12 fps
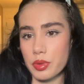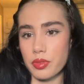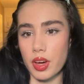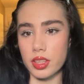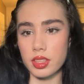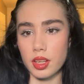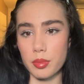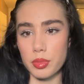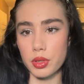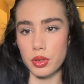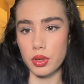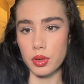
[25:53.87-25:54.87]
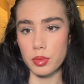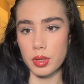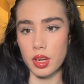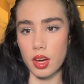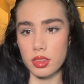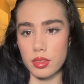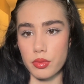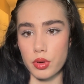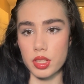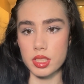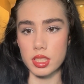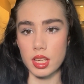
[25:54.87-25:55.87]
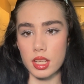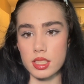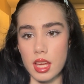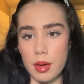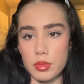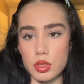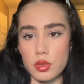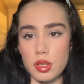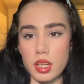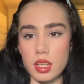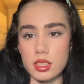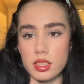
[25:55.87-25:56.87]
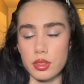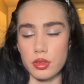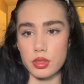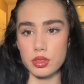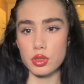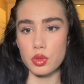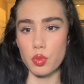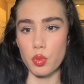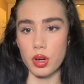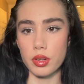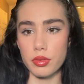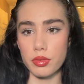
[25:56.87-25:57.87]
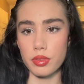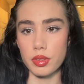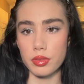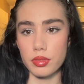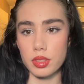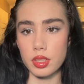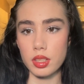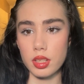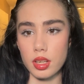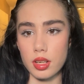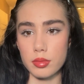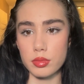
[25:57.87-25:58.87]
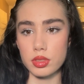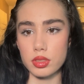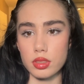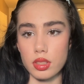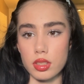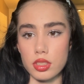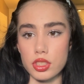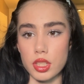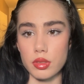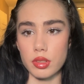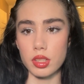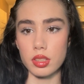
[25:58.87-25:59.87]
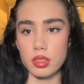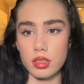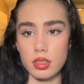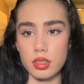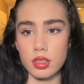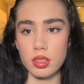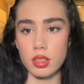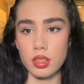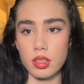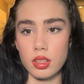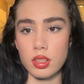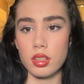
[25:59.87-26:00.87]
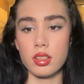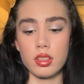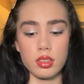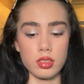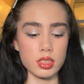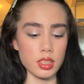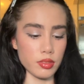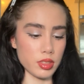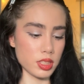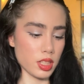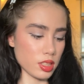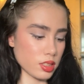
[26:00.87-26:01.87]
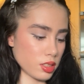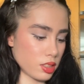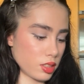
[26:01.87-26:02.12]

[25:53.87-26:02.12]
we've got the computer and we got the 46. I'm doing 0 to 150 and I'm just gonna generate 76?